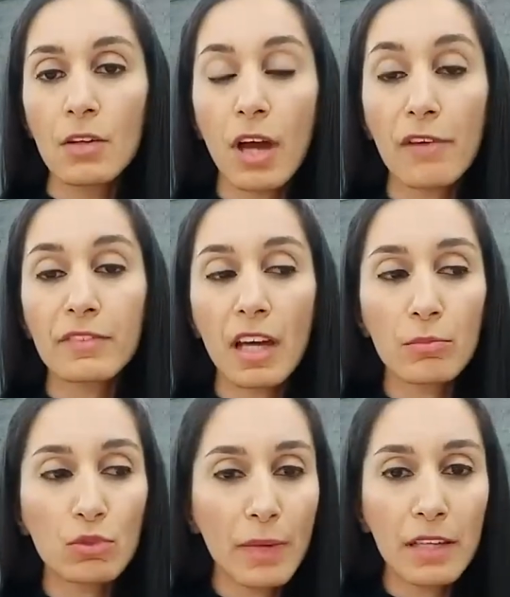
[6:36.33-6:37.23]
You have
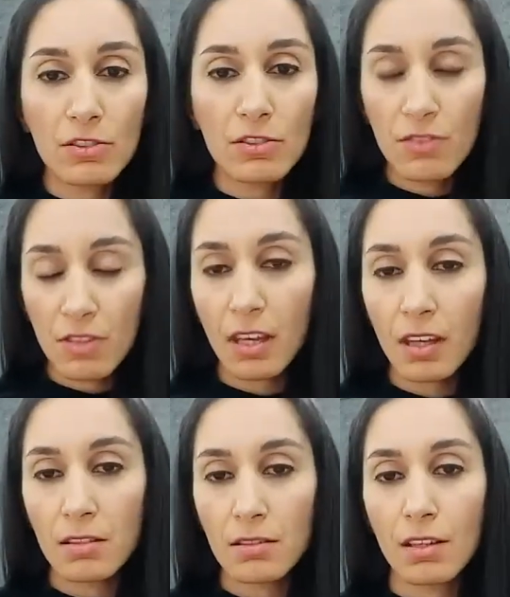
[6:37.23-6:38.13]
time to manage
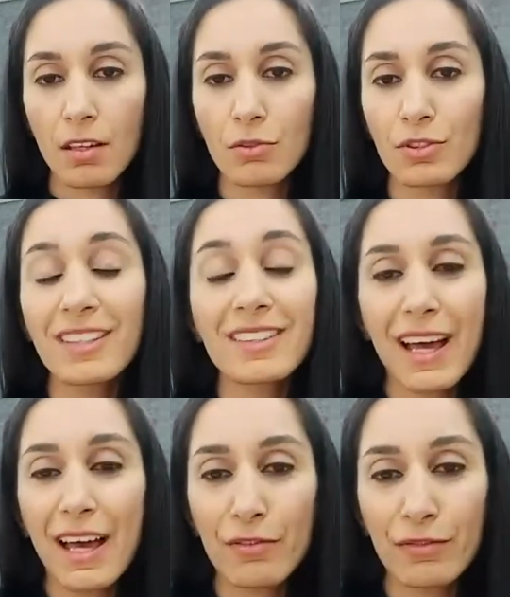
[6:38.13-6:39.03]
things you didn't
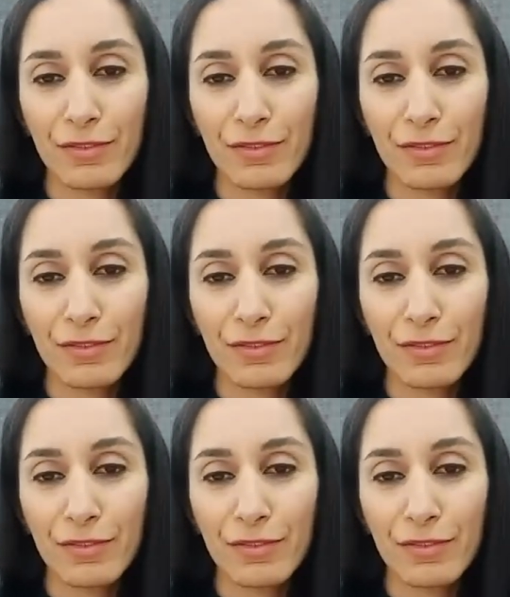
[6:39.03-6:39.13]
have